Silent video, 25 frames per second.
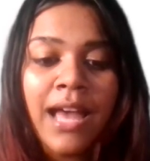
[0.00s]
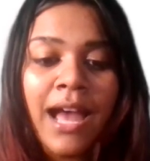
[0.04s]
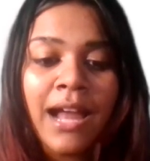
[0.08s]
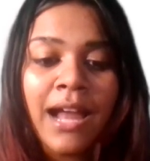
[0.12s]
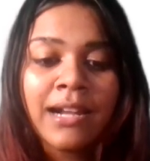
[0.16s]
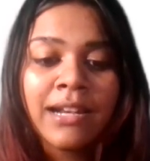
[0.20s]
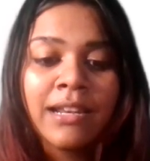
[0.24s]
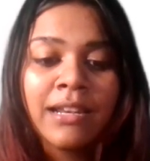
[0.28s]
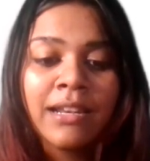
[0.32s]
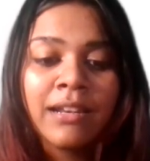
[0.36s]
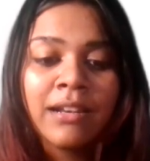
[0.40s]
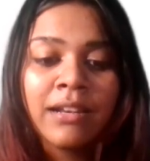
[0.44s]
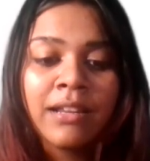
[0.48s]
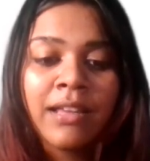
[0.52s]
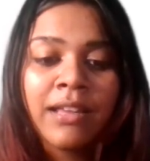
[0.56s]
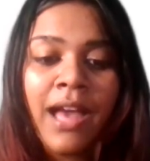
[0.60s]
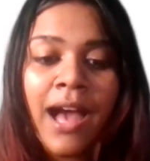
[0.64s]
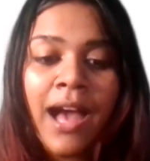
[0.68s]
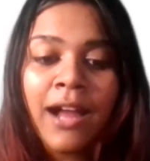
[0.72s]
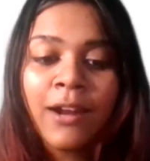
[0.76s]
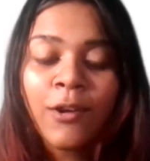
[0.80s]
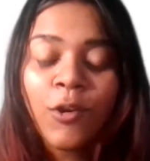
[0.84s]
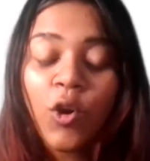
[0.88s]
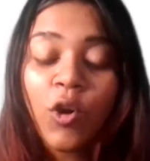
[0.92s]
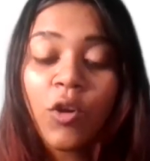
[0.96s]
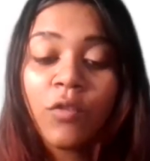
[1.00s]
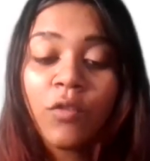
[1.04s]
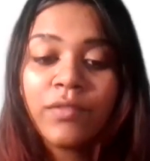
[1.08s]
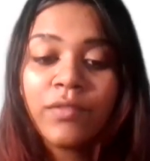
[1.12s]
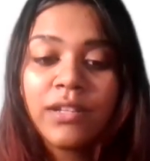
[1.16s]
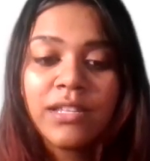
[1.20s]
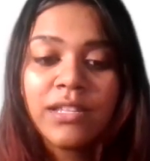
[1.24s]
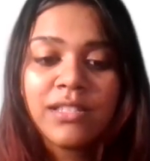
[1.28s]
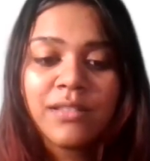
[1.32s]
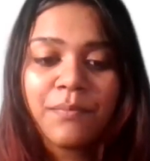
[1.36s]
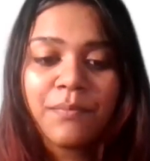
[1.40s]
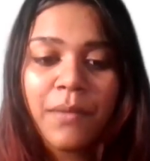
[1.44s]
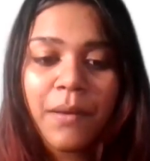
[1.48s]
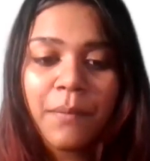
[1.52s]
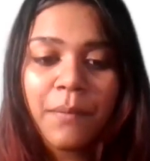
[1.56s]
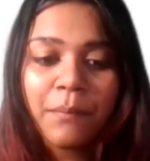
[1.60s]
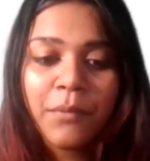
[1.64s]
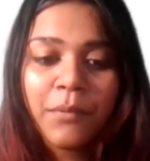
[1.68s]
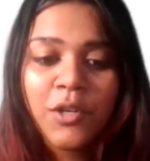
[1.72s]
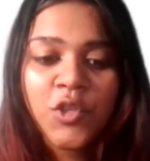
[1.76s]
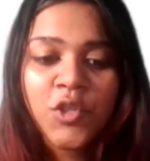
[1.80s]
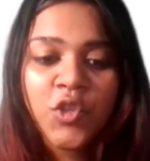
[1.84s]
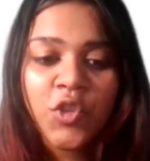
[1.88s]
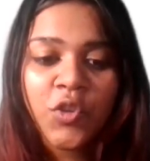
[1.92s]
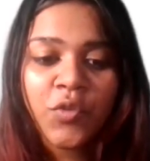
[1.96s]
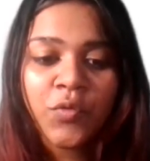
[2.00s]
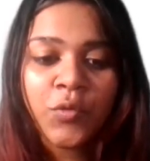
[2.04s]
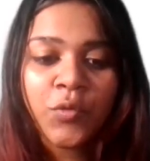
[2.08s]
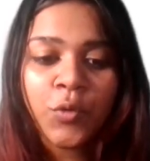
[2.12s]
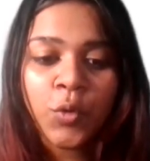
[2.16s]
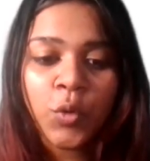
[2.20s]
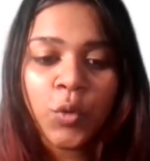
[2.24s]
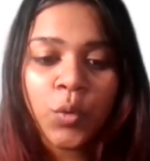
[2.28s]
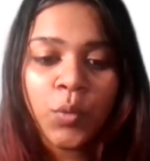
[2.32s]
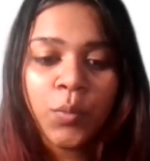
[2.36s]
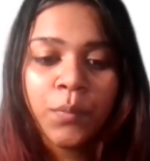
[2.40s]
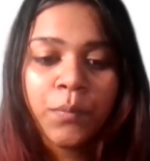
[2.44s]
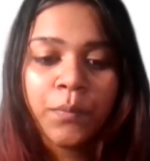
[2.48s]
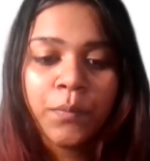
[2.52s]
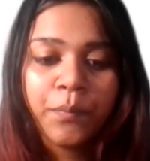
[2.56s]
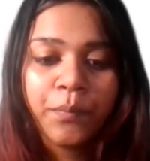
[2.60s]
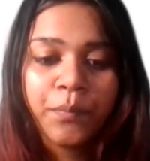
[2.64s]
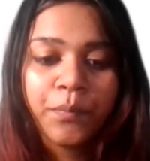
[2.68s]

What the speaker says: act and react often as members of group.